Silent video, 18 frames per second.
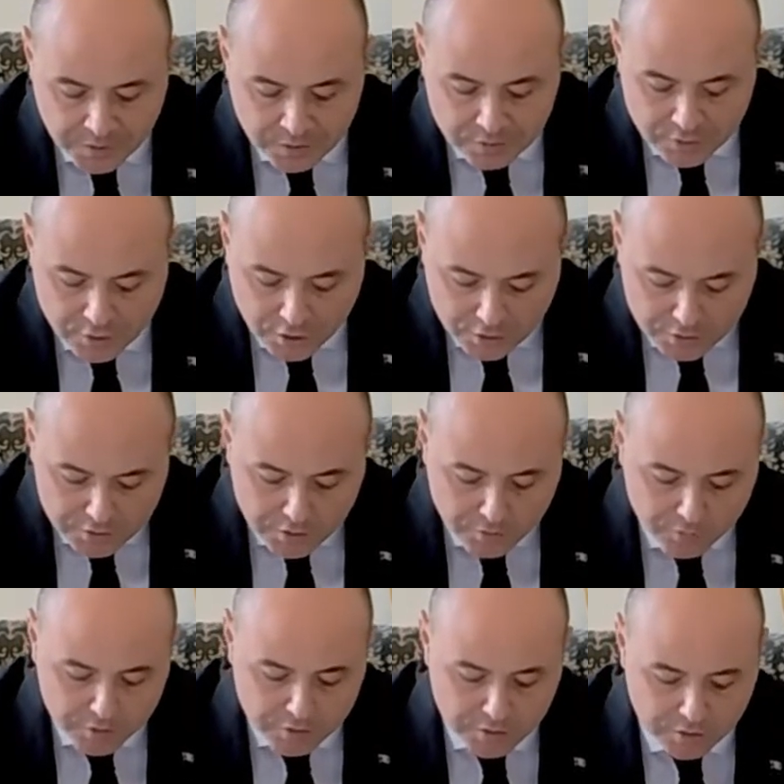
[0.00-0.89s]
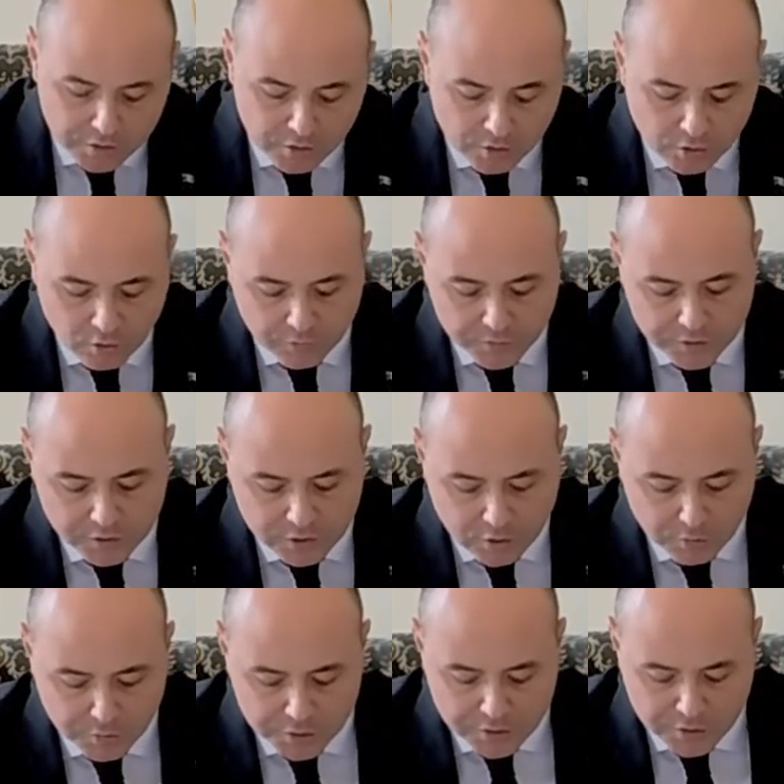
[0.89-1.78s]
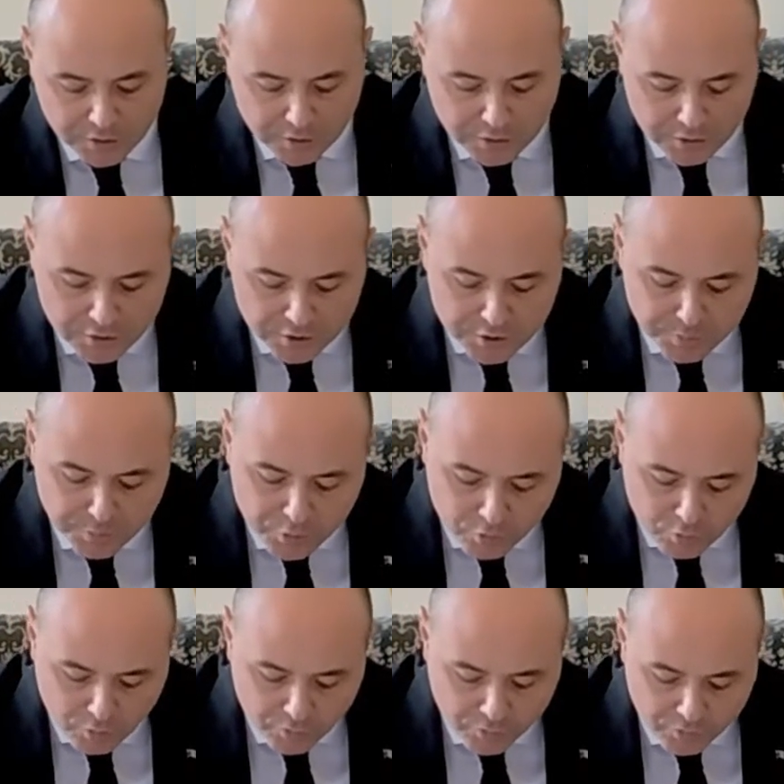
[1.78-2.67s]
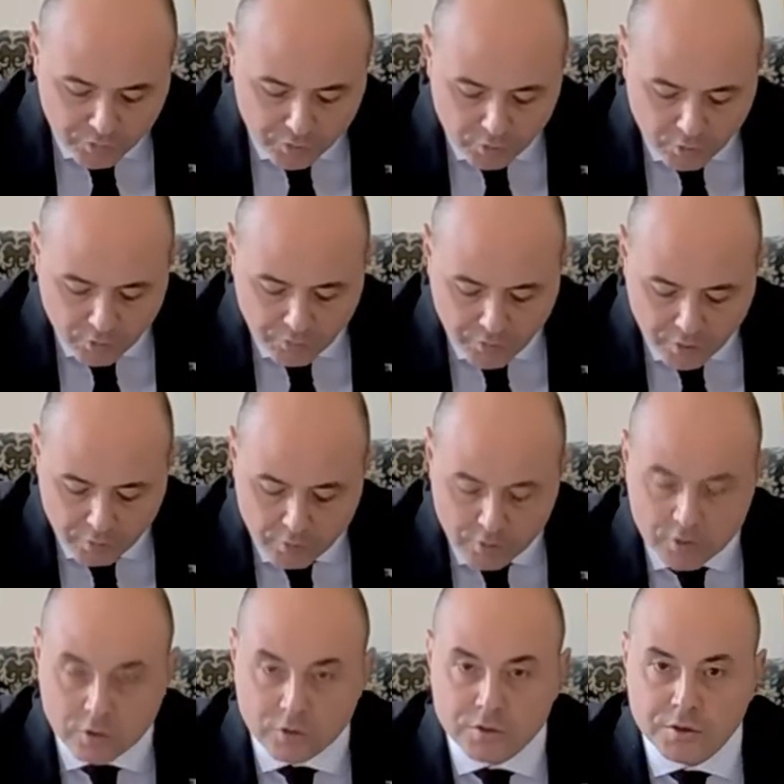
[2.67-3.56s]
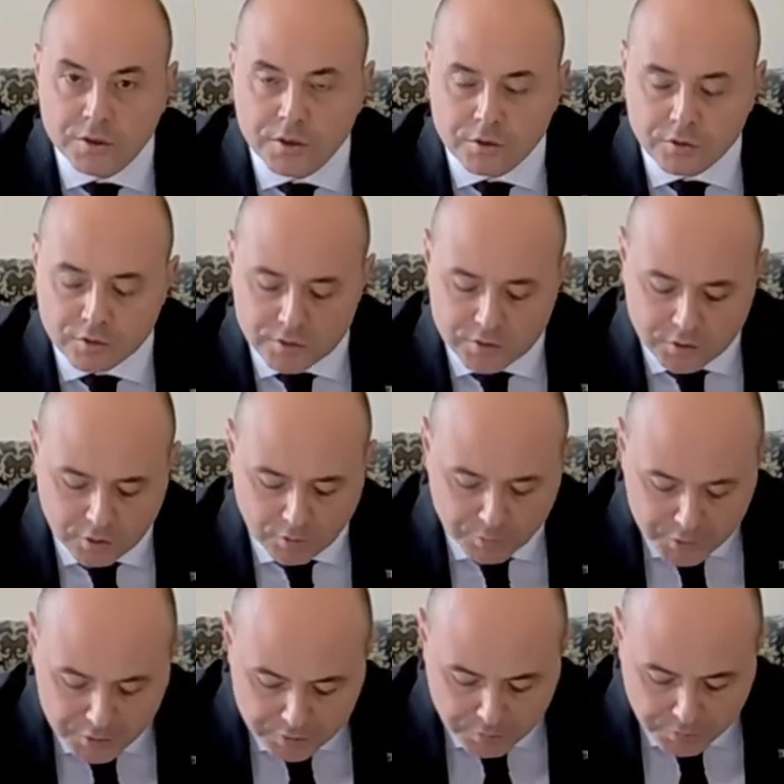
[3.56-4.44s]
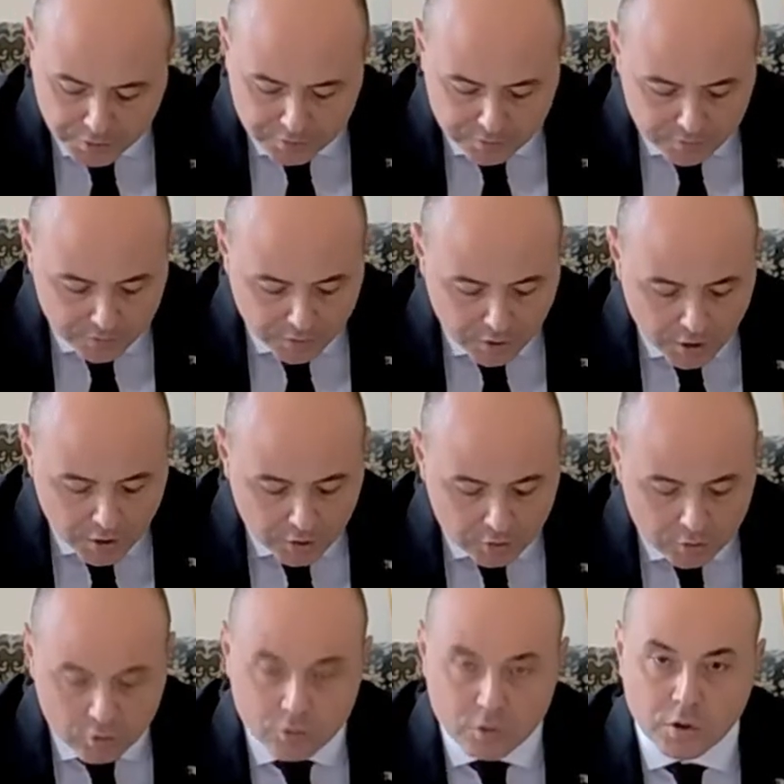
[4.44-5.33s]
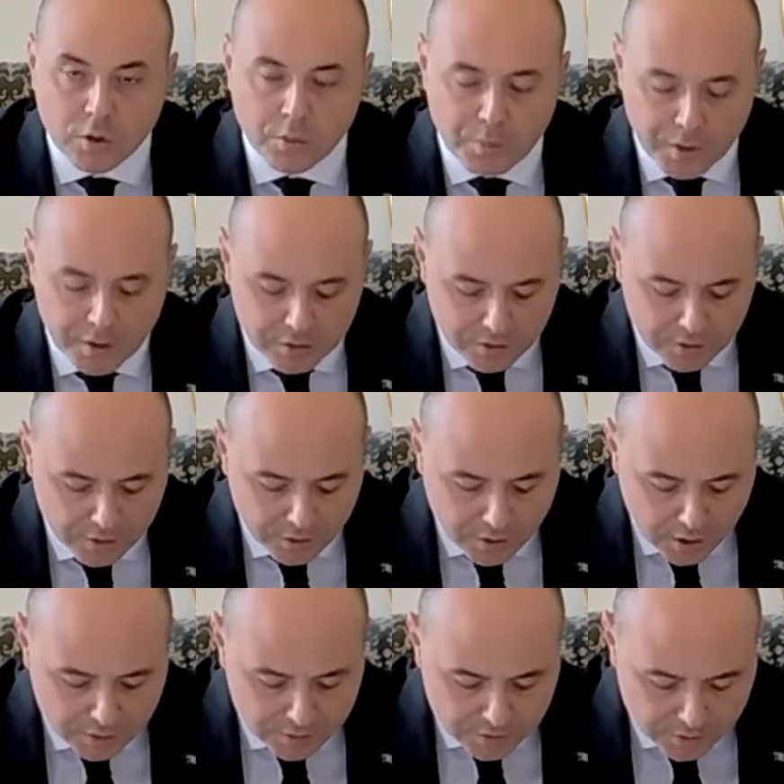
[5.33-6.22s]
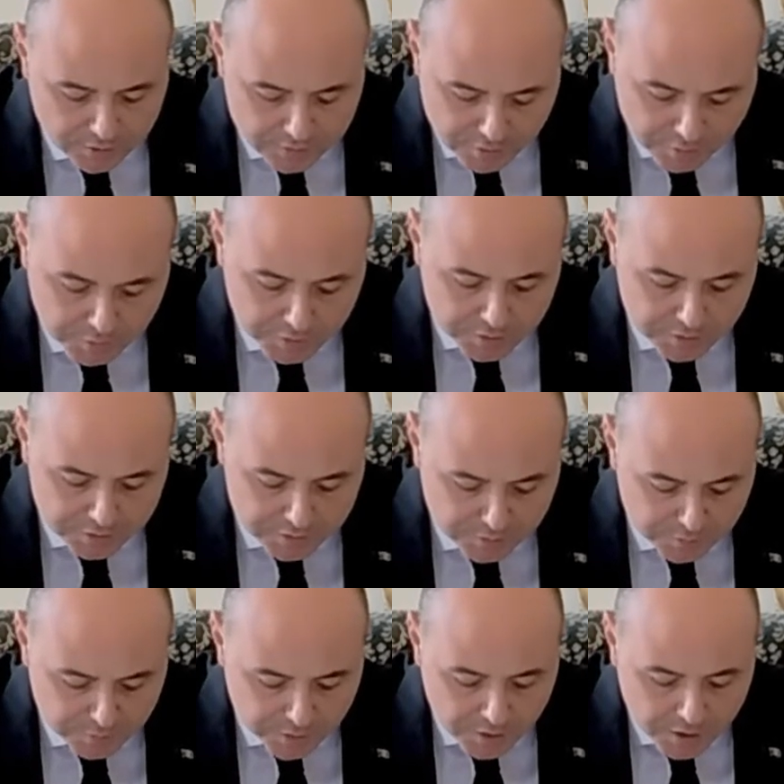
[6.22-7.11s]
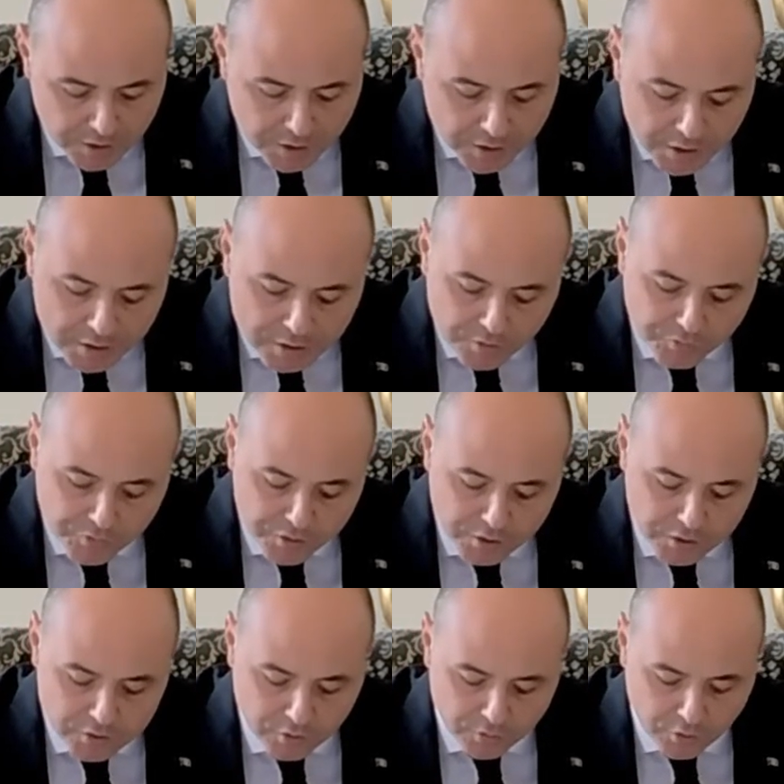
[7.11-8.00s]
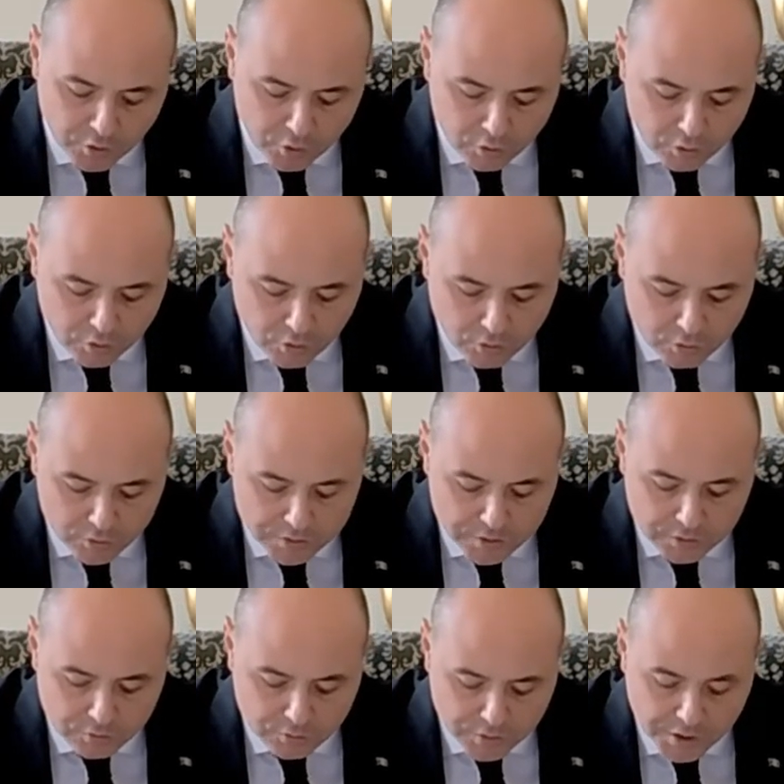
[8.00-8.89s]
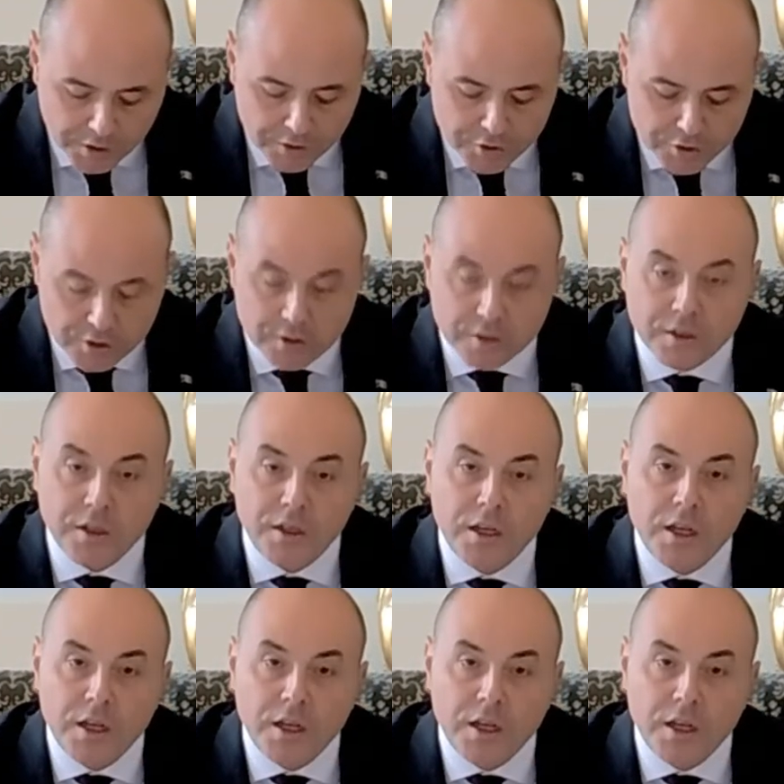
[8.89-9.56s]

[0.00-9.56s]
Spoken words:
The activity of the committee is proof of our continuous commitment to combating anti-Semitism. In the field of Holocaust education,